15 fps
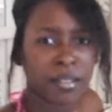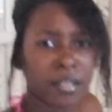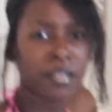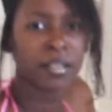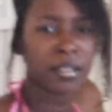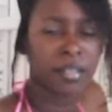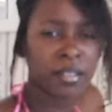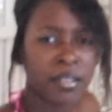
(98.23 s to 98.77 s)
You
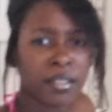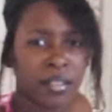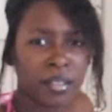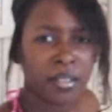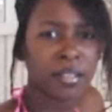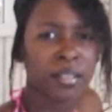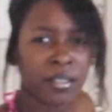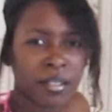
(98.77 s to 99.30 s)
know, I get I
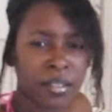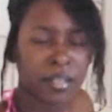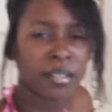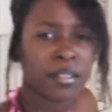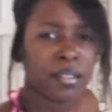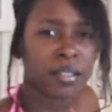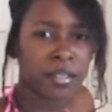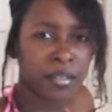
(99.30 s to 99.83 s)
get a lot of
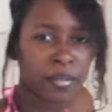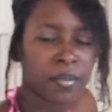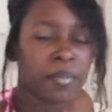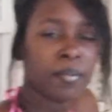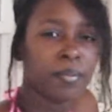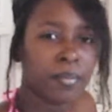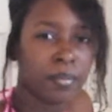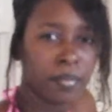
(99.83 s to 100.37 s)
emails on
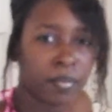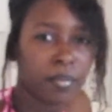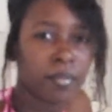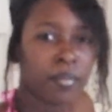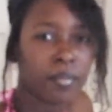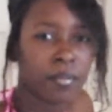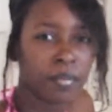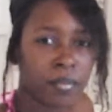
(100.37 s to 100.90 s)
Twitter. I
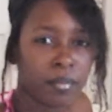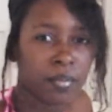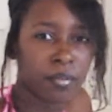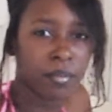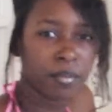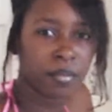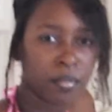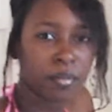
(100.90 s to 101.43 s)
uh, what
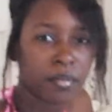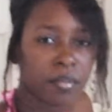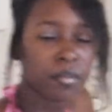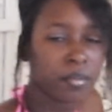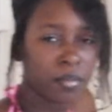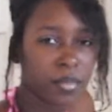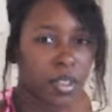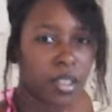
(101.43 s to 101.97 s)
messages on
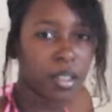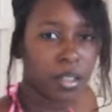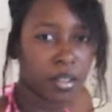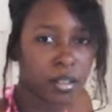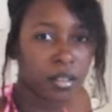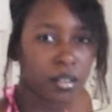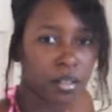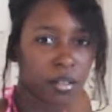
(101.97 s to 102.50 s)
Twitter and
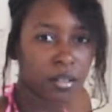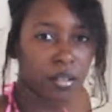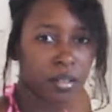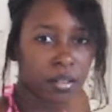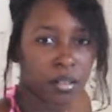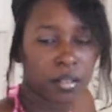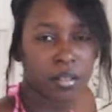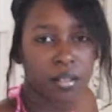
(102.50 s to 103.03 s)
Facebook and
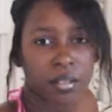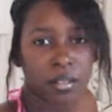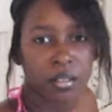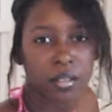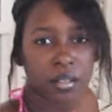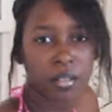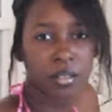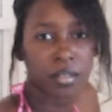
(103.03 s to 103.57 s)

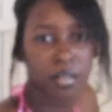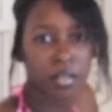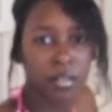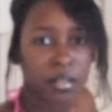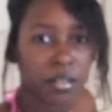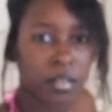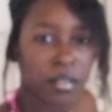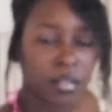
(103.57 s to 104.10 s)
Gmail.
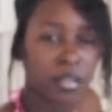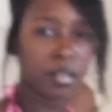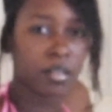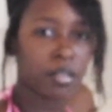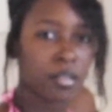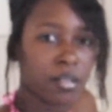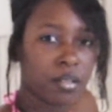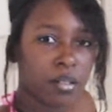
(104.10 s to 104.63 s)
So we we
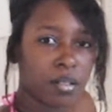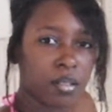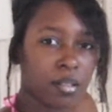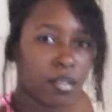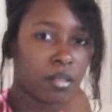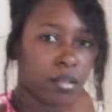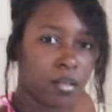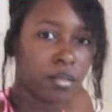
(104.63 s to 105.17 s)
gonna we
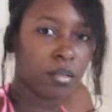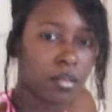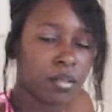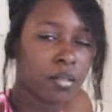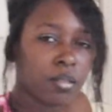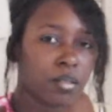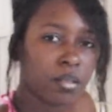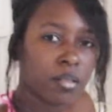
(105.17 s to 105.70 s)
gonna this
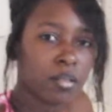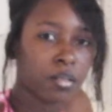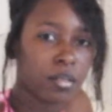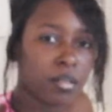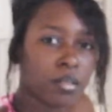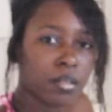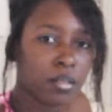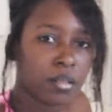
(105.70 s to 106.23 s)
interview right
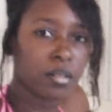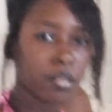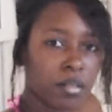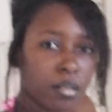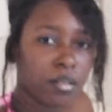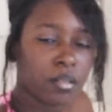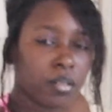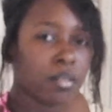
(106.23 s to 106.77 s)
here with
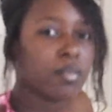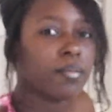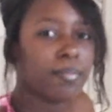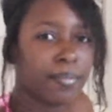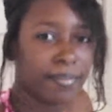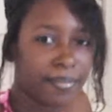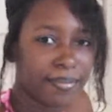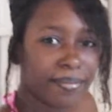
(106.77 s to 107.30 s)
Punkinfoot. mm
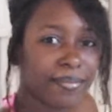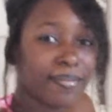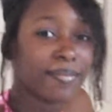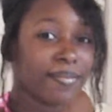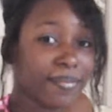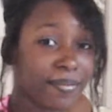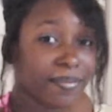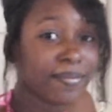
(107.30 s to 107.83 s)
-hmm. Don't
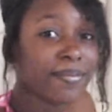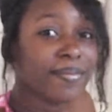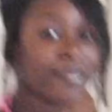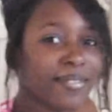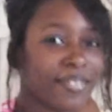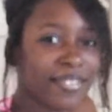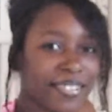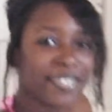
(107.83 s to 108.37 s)
worry, y'all
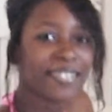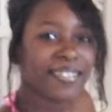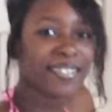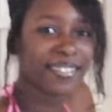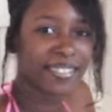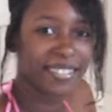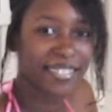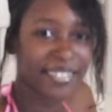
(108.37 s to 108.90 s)
gonna see some
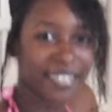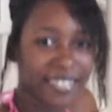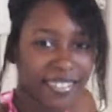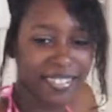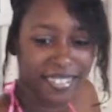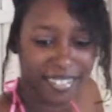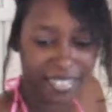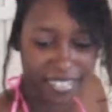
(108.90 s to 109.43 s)
exclusive
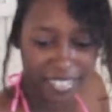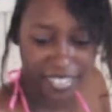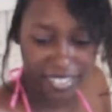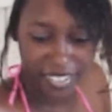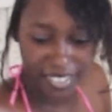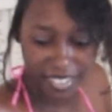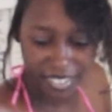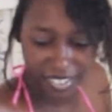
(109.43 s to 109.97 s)
Punkinfoot dancing
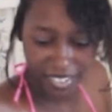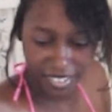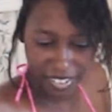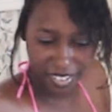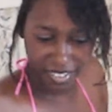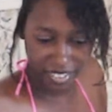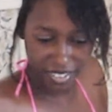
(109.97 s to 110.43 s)
too on this.